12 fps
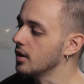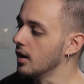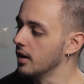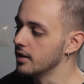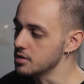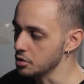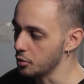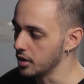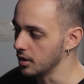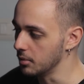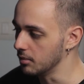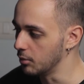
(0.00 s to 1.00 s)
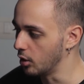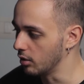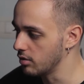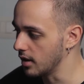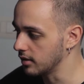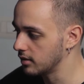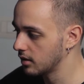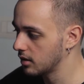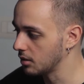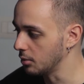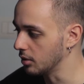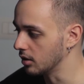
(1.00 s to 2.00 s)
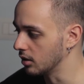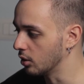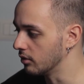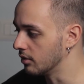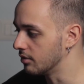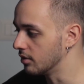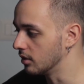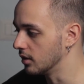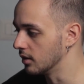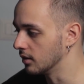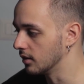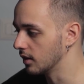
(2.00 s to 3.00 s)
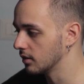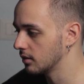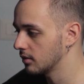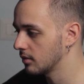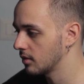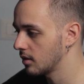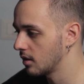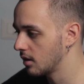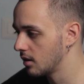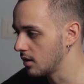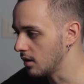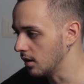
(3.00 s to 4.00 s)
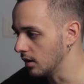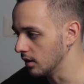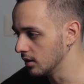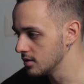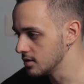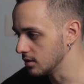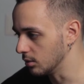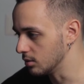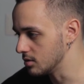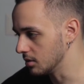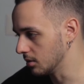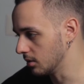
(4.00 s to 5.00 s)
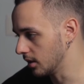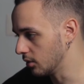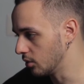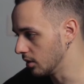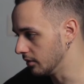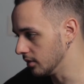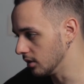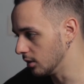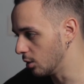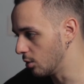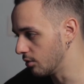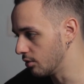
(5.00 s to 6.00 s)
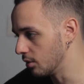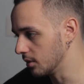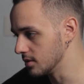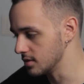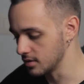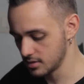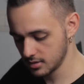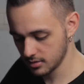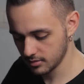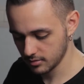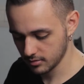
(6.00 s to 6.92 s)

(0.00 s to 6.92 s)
And it's already a bit more authentic. We can go even further than that. And let's also get rid of the low frequencies.